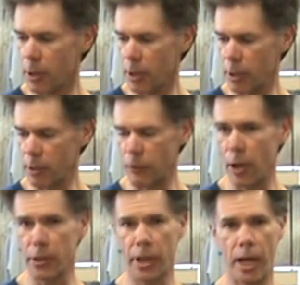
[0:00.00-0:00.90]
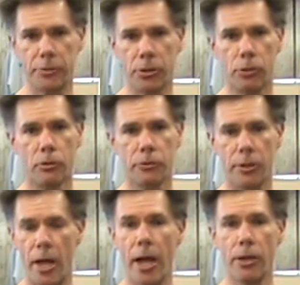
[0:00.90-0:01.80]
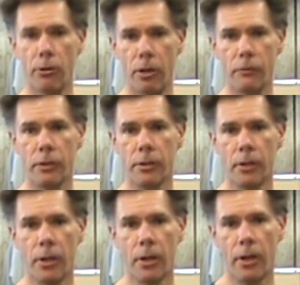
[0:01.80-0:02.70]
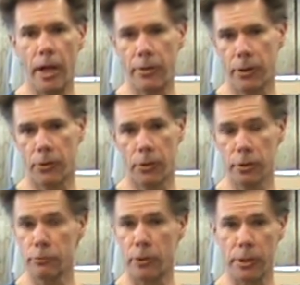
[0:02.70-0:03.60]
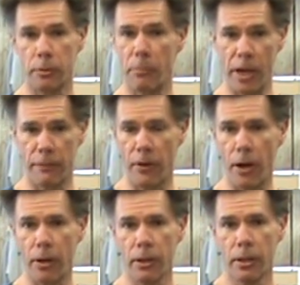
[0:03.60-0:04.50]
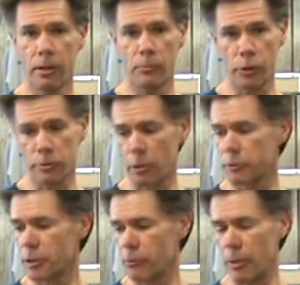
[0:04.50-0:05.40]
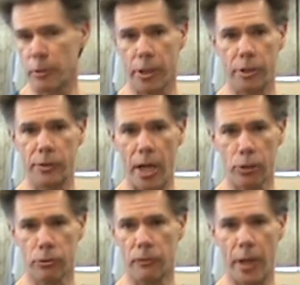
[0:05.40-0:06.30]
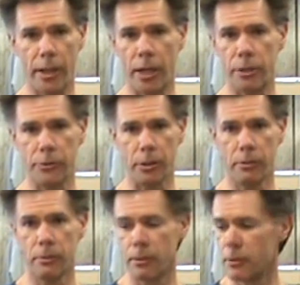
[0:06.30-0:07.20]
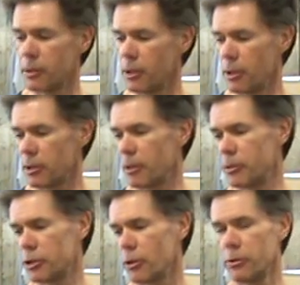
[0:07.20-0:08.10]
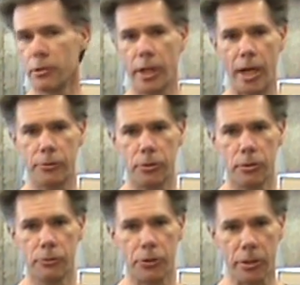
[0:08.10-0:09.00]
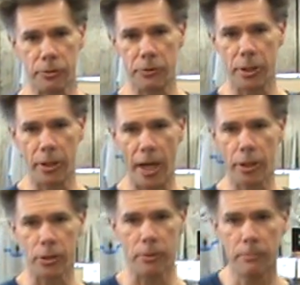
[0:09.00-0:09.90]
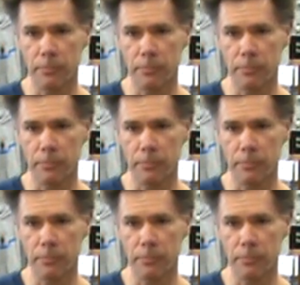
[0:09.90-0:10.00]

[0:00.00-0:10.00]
And of all the casting tools that I know of, I think that this one, by far, most closely replicates actual fly casting. Let me show you a cast or two so you can see it in action.